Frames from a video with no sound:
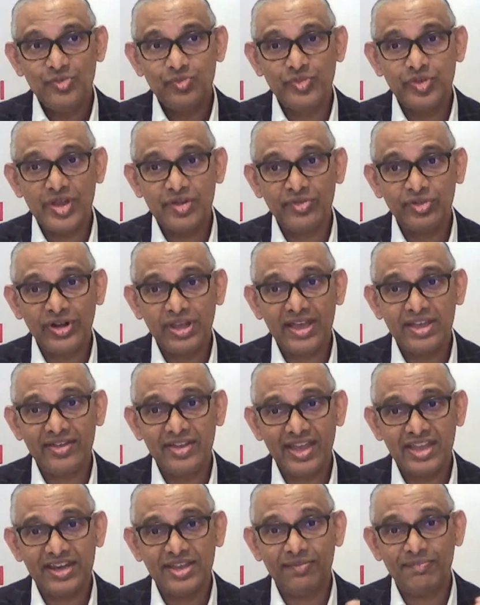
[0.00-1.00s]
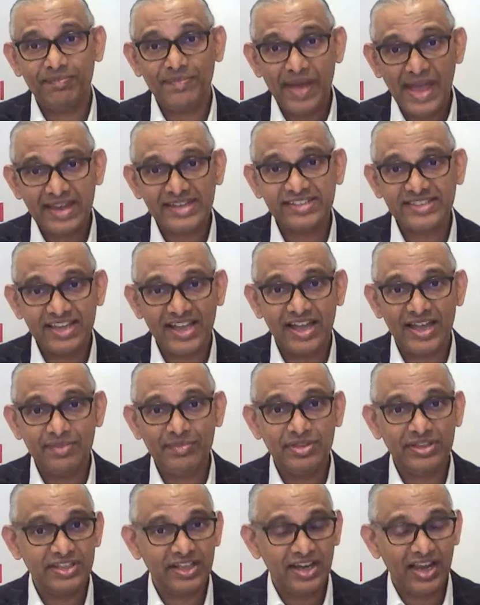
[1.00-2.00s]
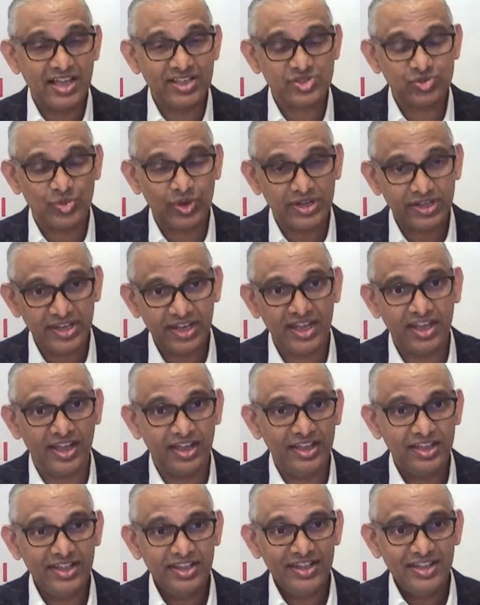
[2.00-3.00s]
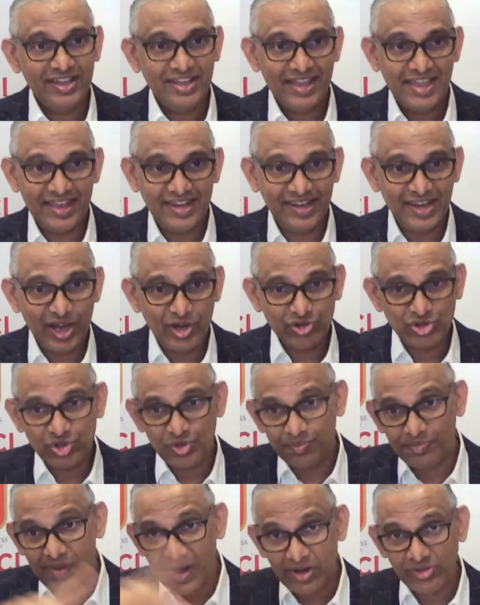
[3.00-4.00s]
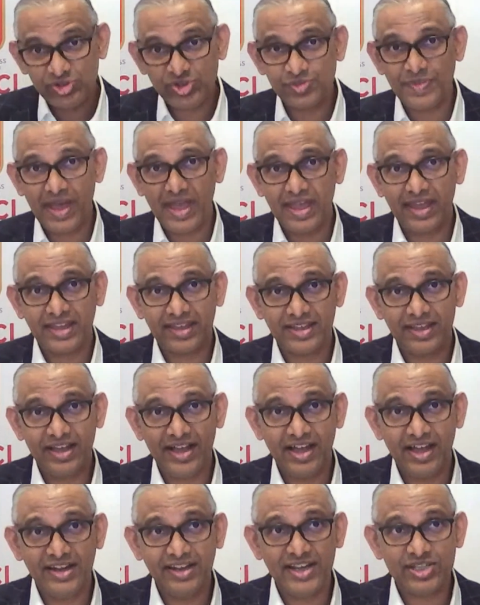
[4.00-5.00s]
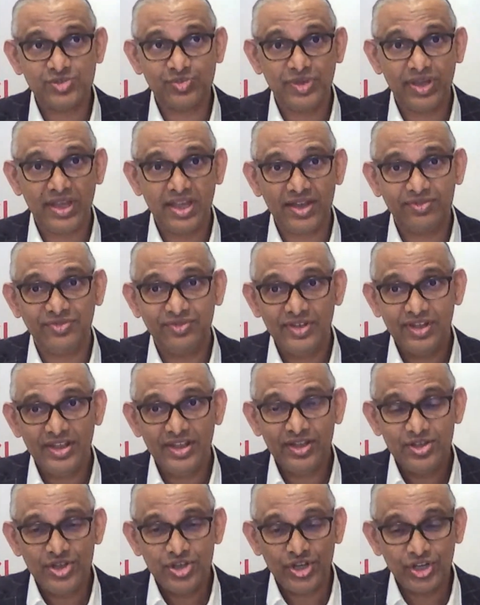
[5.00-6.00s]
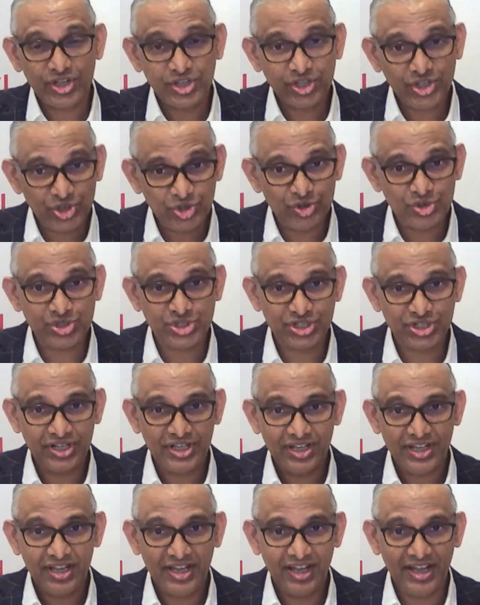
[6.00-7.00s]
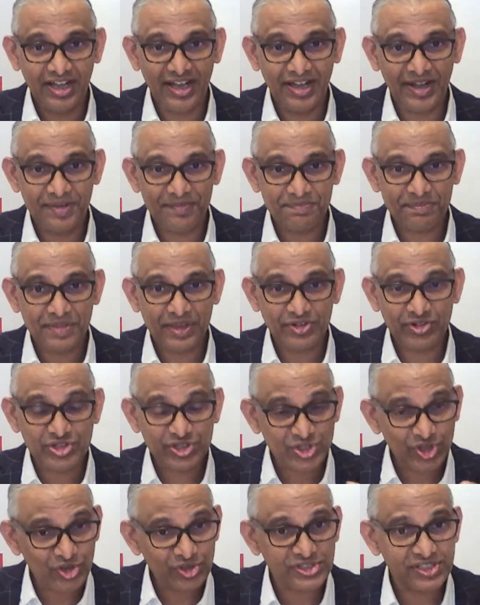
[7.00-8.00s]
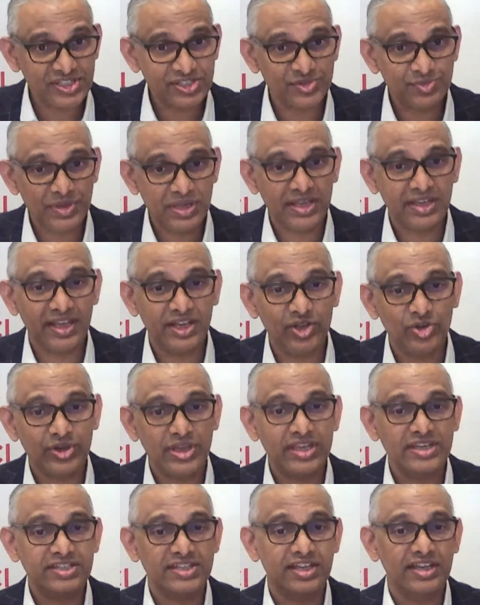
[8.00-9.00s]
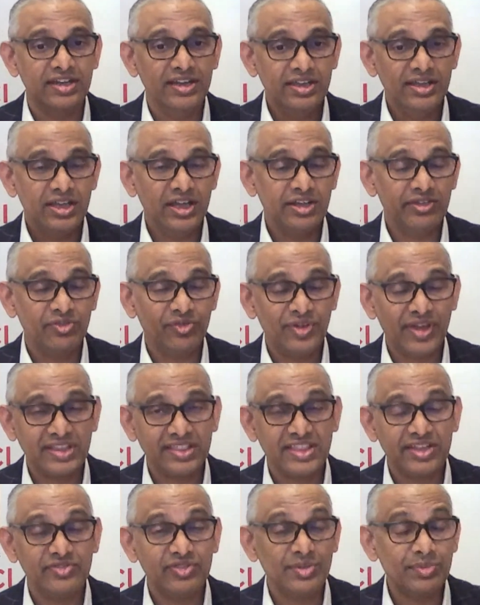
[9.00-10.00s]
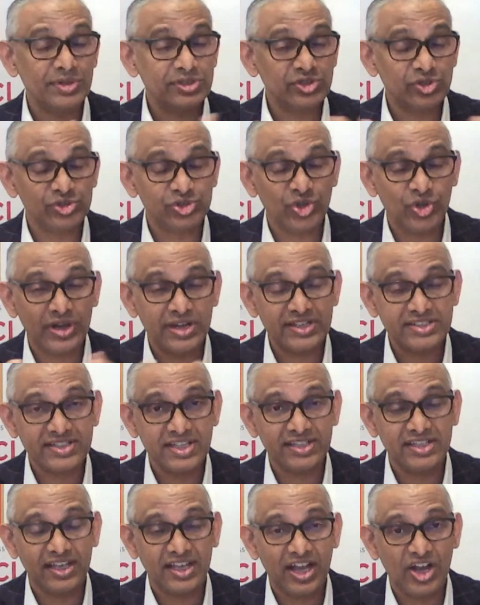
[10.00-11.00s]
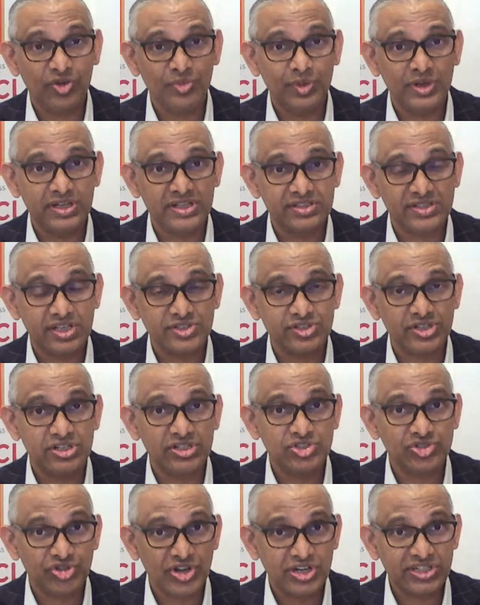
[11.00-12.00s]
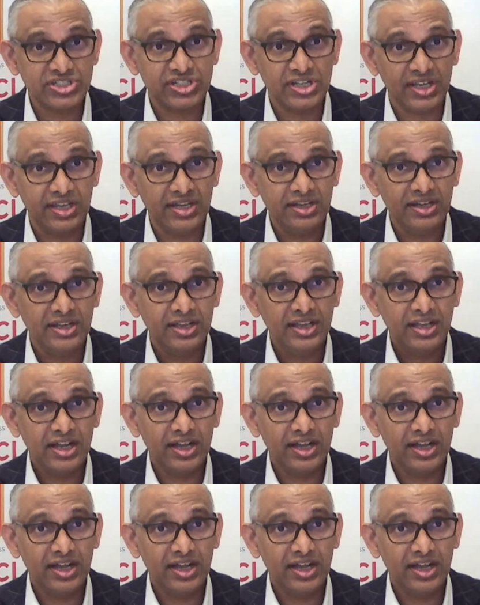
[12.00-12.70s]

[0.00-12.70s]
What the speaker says: we would have had a bad time in the last 1 year, and now to bounce back, unless we have a huge resources being allocated. In fact, that we must also understand that government is actually stretching it.